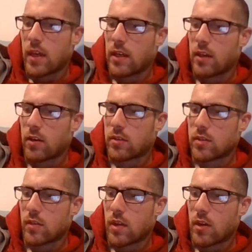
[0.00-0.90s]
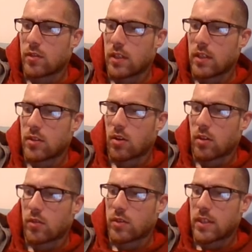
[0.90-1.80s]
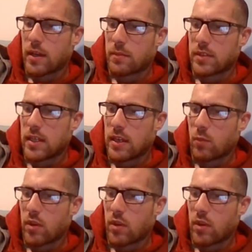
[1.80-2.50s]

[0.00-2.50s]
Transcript: and he also knows that its hollow stems teem